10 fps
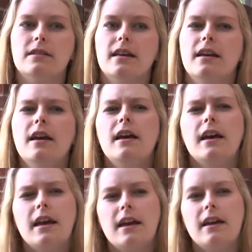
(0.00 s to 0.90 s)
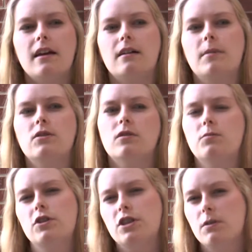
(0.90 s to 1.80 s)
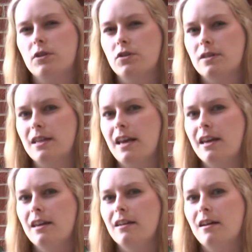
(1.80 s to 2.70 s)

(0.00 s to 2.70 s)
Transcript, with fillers: Say, hey, um, I don't appreciate what you're saying.